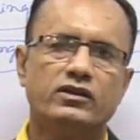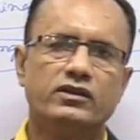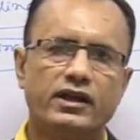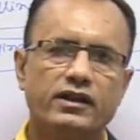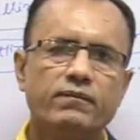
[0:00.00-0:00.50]

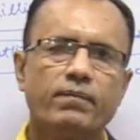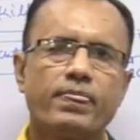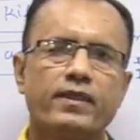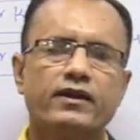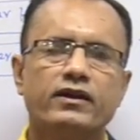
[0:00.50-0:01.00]
then
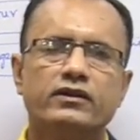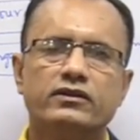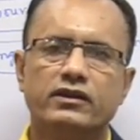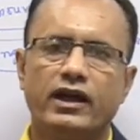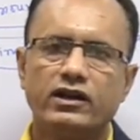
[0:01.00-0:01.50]

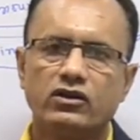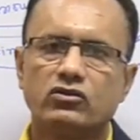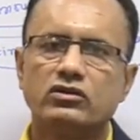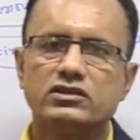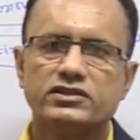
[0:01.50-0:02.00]
that
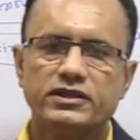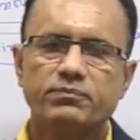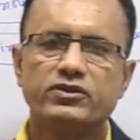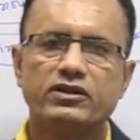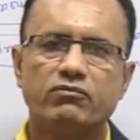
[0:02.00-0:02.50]

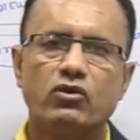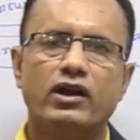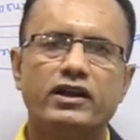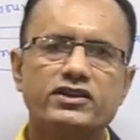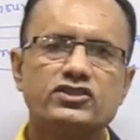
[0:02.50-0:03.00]
concept
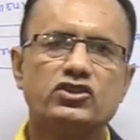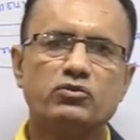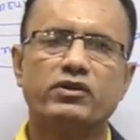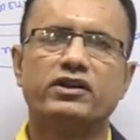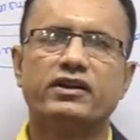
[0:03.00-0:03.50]
violates
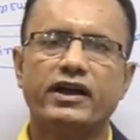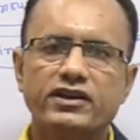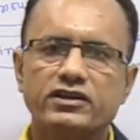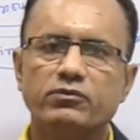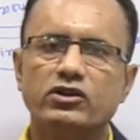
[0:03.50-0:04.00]
human
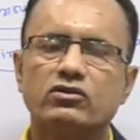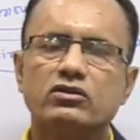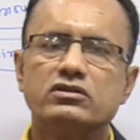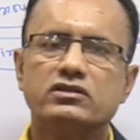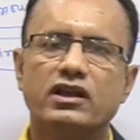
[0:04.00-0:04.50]
rights,
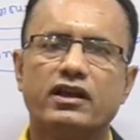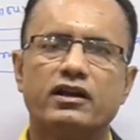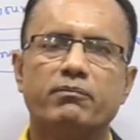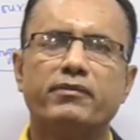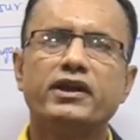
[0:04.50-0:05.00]
because there
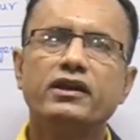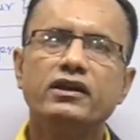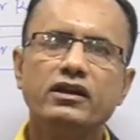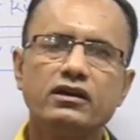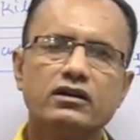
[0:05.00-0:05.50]
are
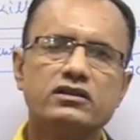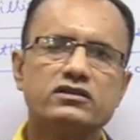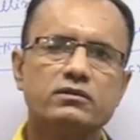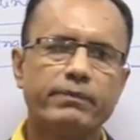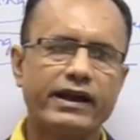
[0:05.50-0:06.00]
many
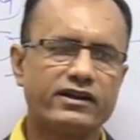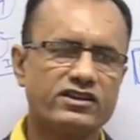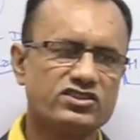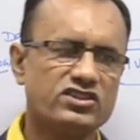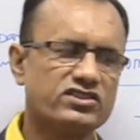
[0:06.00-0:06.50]
cultural
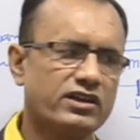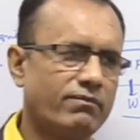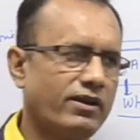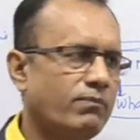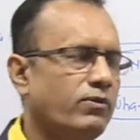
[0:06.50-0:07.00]
practices
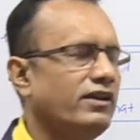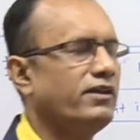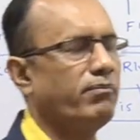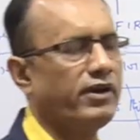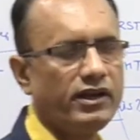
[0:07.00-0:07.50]
available
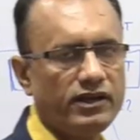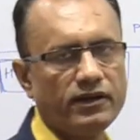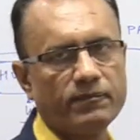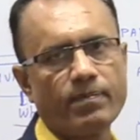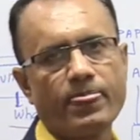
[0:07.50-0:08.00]
in
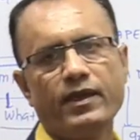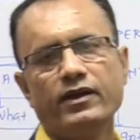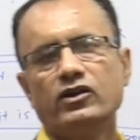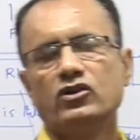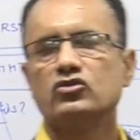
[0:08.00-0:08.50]
many
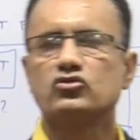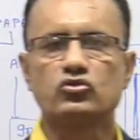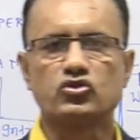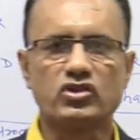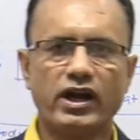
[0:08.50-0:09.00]

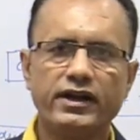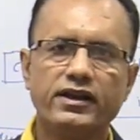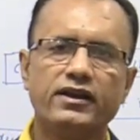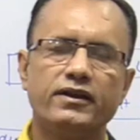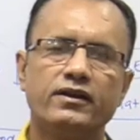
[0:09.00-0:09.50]

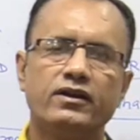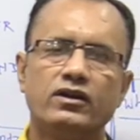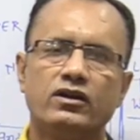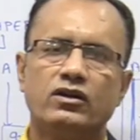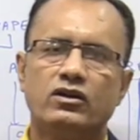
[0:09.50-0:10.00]
society
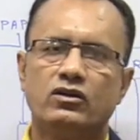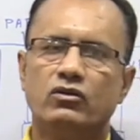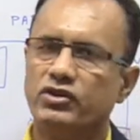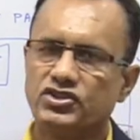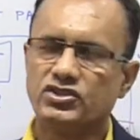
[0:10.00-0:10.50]

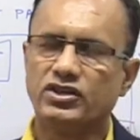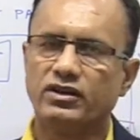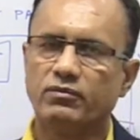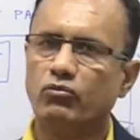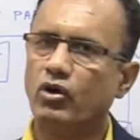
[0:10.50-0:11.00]
which
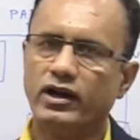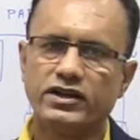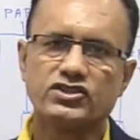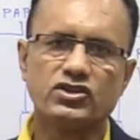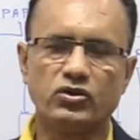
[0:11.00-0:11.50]

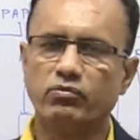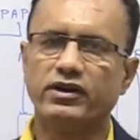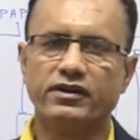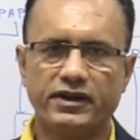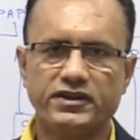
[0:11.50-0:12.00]
violates
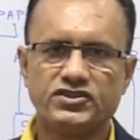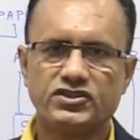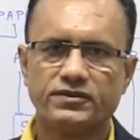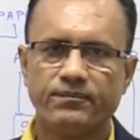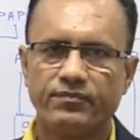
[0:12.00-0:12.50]
human
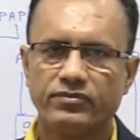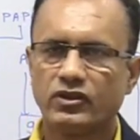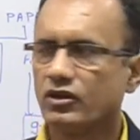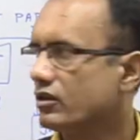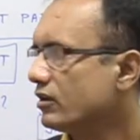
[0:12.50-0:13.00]
right.
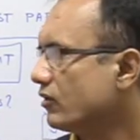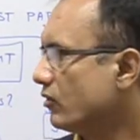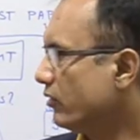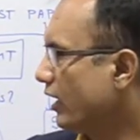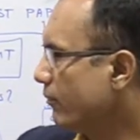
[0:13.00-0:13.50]

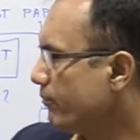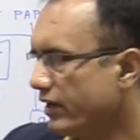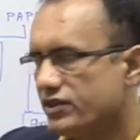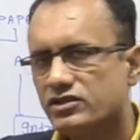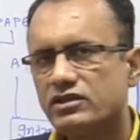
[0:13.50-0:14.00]
We have
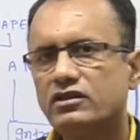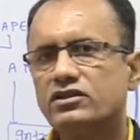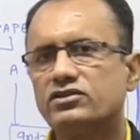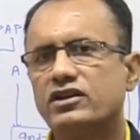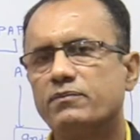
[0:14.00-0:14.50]
mentioned
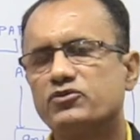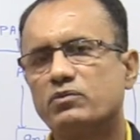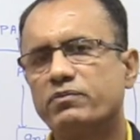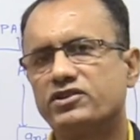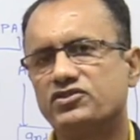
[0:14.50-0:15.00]
these types
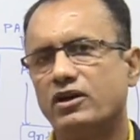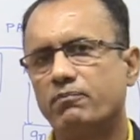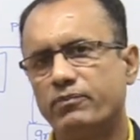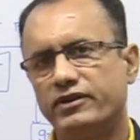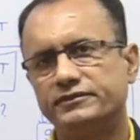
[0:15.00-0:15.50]
of
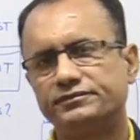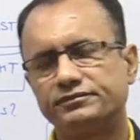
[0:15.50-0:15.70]
example,